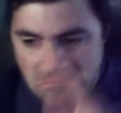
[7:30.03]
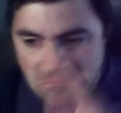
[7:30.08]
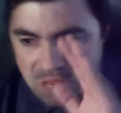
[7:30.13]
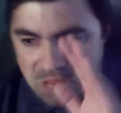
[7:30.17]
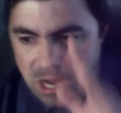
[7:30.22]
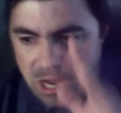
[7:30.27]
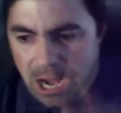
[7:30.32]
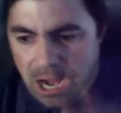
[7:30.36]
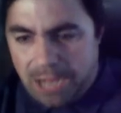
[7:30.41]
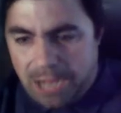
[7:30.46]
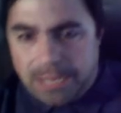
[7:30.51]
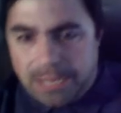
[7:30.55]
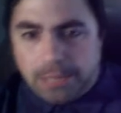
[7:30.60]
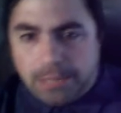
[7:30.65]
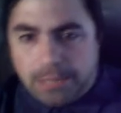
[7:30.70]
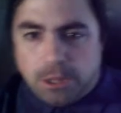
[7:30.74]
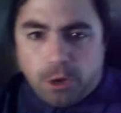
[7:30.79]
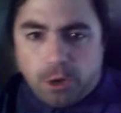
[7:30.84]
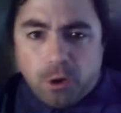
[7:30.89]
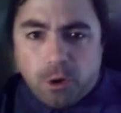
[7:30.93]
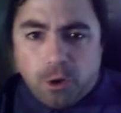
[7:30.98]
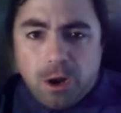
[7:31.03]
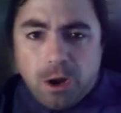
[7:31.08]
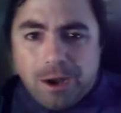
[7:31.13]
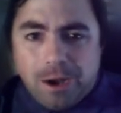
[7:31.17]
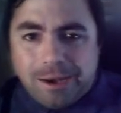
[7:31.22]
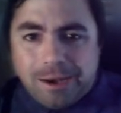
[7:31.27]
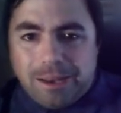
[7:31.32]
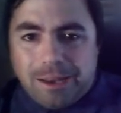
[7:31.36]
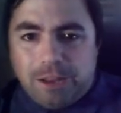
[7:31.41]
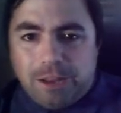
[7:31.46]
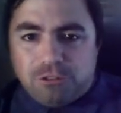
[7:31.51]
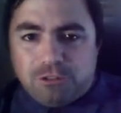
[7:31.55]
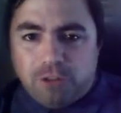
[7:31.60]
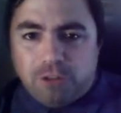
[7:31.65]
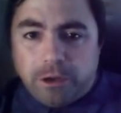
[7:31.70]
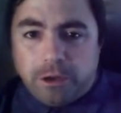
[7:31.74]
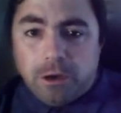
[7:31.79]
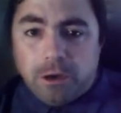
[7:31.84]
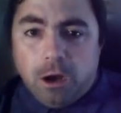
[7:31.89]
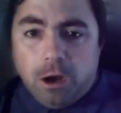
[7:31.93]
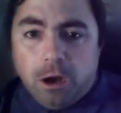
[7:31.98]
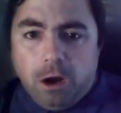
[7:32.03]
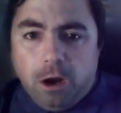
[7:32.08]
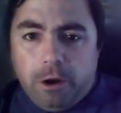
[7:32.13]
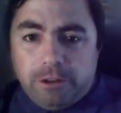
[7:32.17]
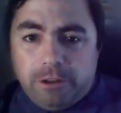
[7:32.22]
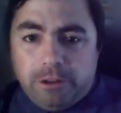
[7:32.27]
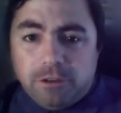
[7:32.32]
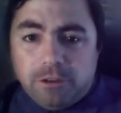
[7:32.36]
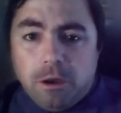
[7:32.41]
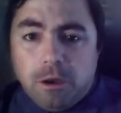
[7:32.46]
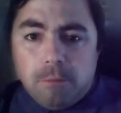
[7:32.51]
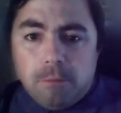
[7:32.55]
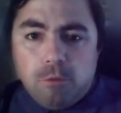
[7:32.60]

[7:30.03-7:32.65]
Did not get there last night. All right.